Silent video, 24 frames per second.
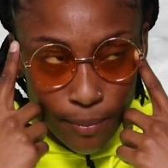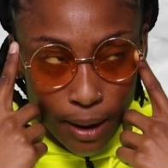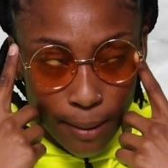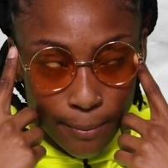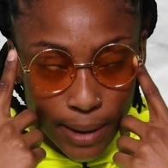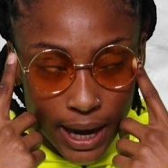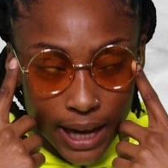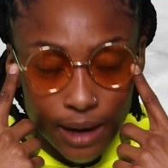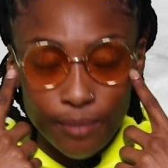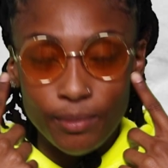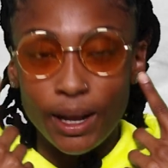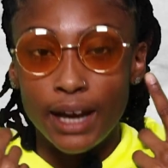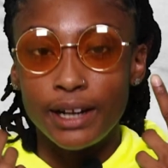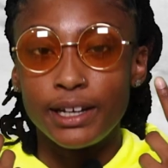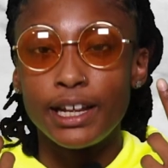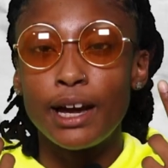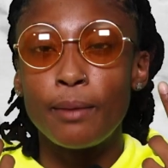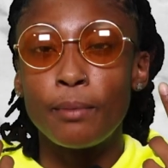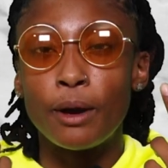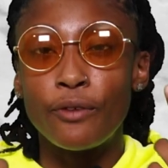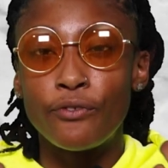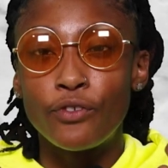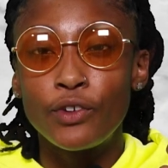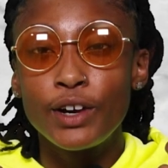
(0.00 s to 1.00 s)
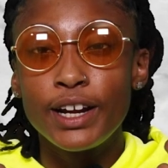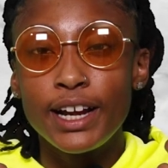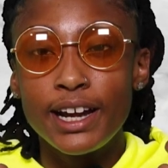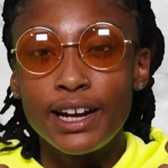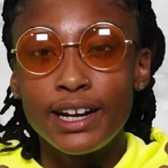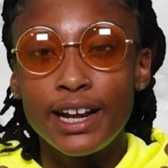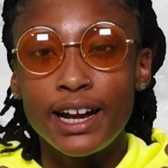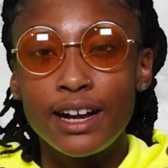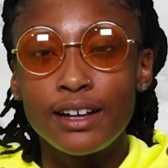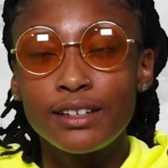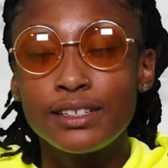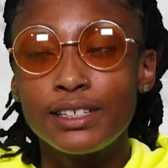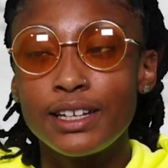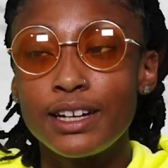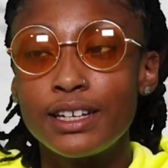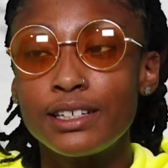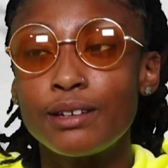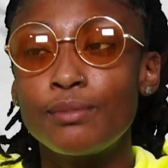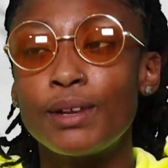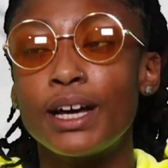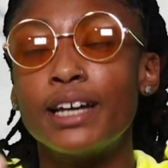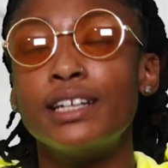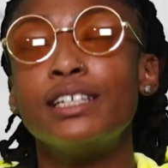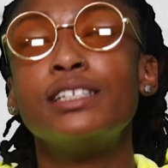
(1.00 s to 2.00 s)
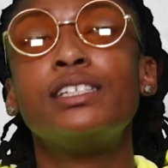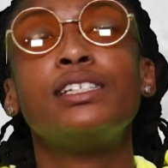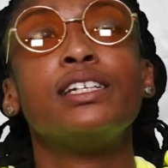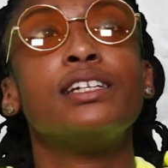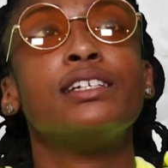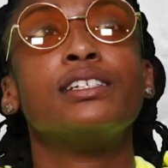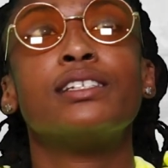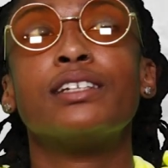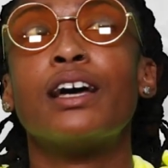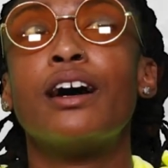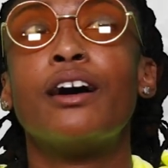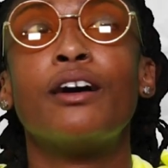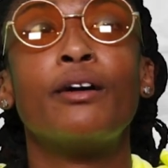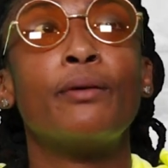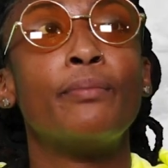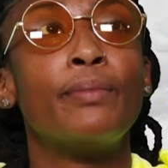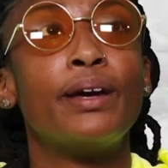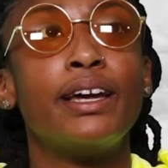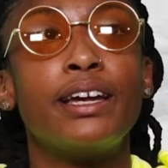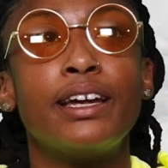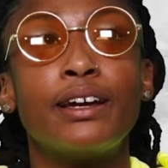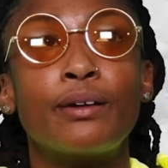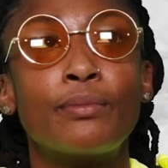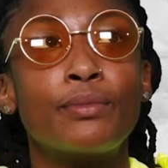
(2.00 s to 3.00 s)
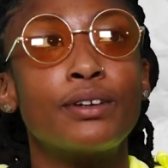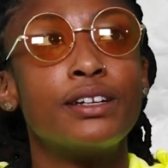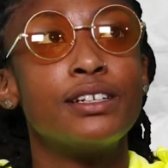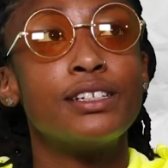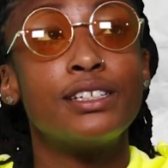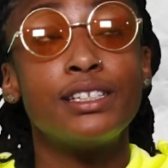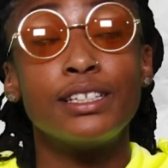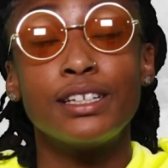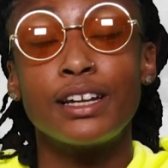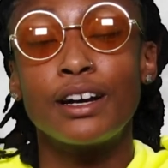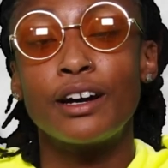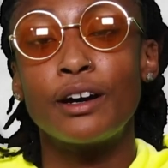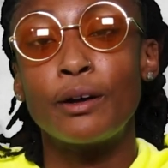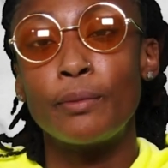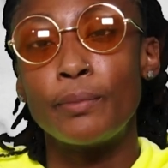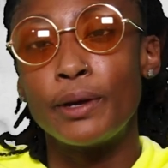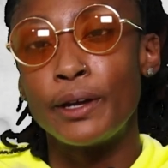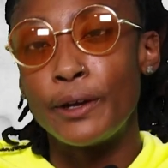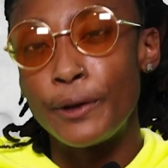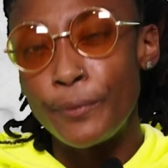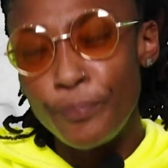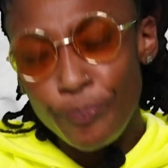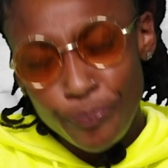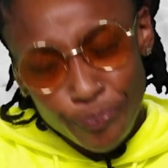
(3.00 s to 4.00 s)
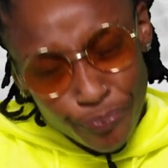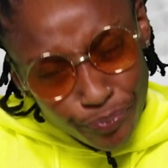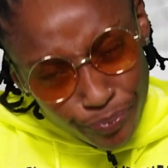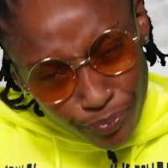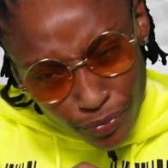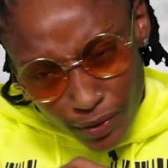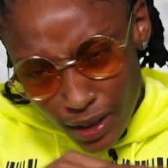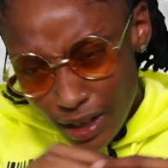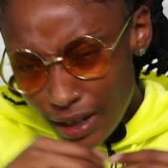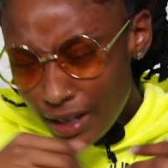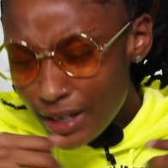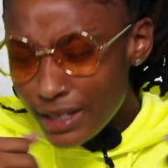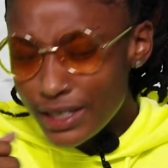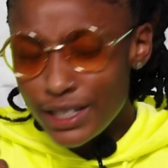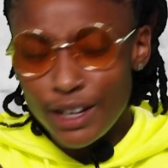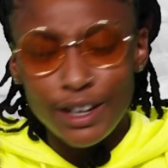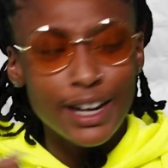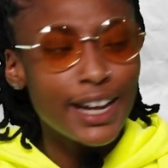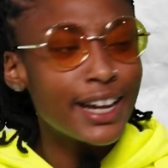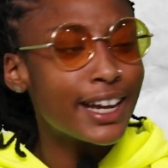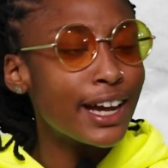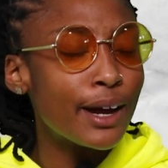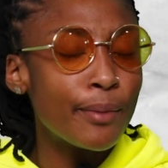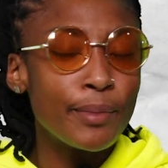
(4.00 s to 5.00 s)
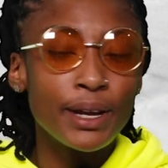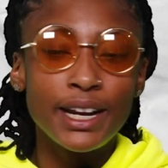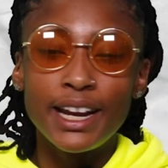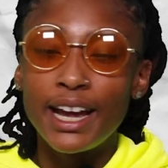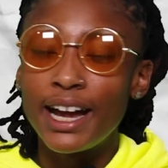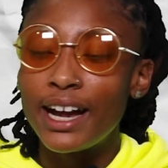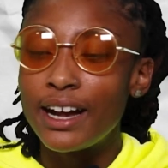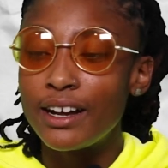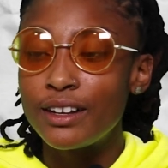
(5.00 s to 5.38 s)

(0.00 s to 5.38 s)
in my mind. I'm like, damn, my friend downstairs. I'm like, this shit is all bad, bro. This shit all bad. So they come in the